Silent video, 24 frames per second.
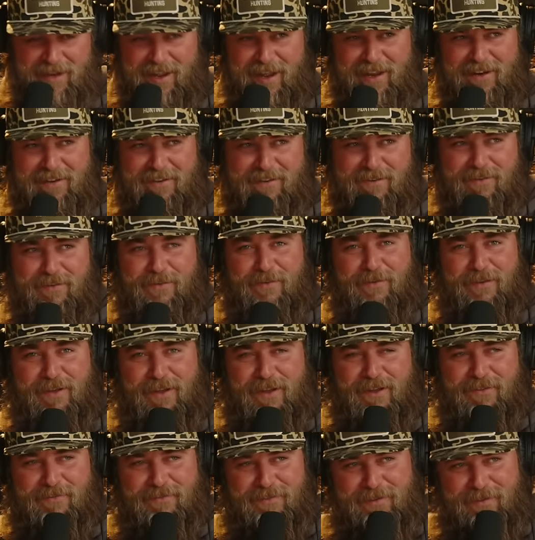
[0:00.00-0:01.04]
Tactical
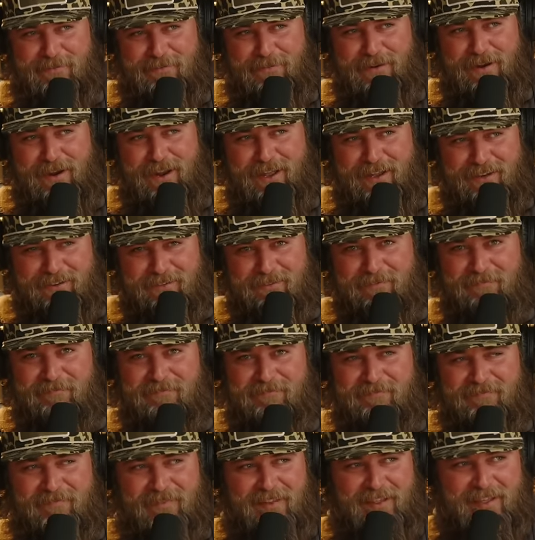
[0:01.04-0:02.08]
coffee brand.
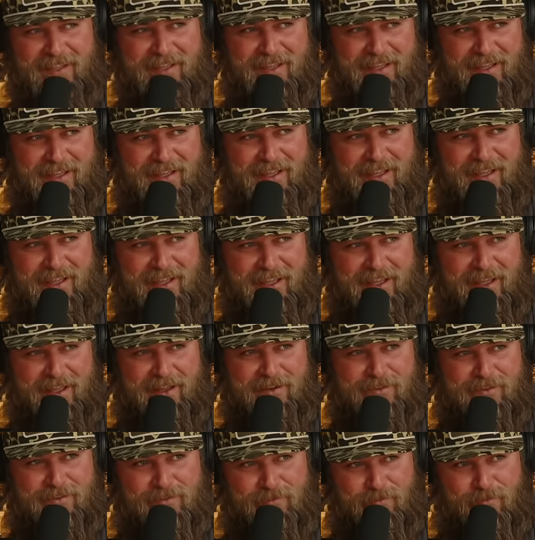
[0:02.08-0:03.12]

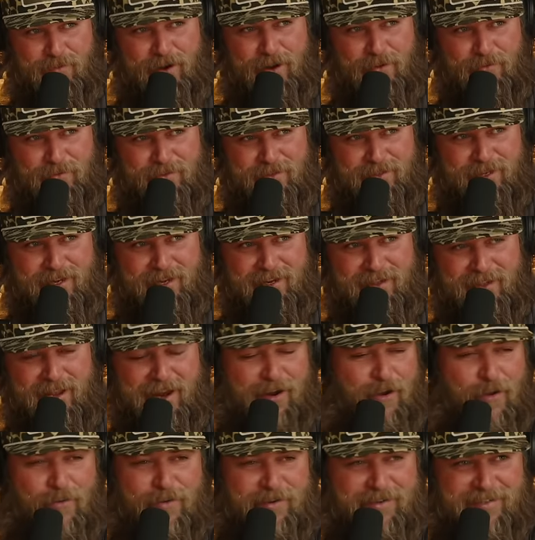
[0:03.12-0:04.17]
It's roasted. They
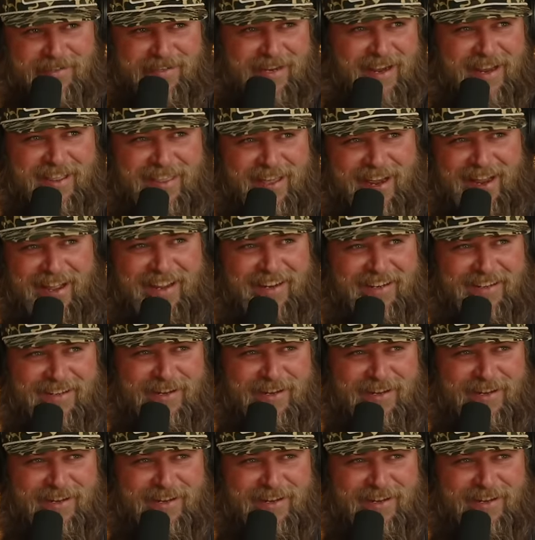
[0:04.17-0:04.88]
always say that.